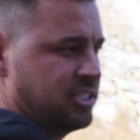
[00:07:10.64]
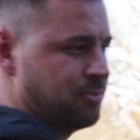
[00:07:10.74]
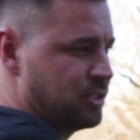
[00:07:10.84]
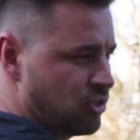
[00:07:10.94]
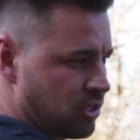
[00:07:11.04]
to
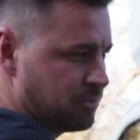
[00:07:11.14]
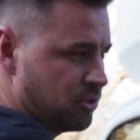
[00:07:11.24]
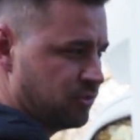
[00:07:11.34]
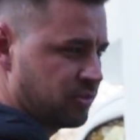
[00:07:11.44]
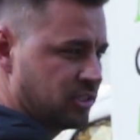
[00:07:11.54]
be trying to
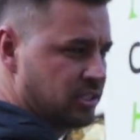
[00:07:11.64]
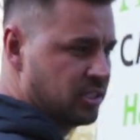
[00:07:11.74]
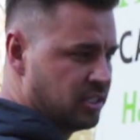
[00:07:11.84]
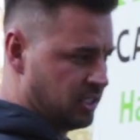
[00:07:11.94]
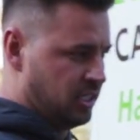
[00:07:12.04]
move
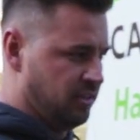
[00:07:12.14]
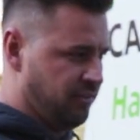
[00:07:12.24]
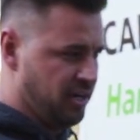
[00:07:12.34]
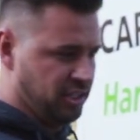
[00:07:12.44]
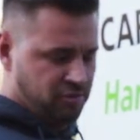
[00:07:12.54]

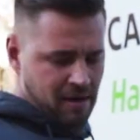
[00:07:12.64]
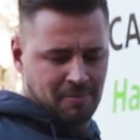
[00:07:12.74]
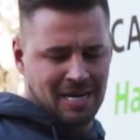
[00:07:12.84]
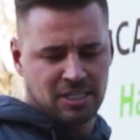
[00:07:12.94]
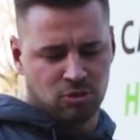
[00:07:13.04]
furniture around,
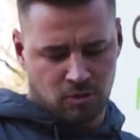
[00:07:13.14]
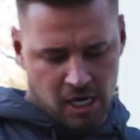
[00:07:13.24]
but that's all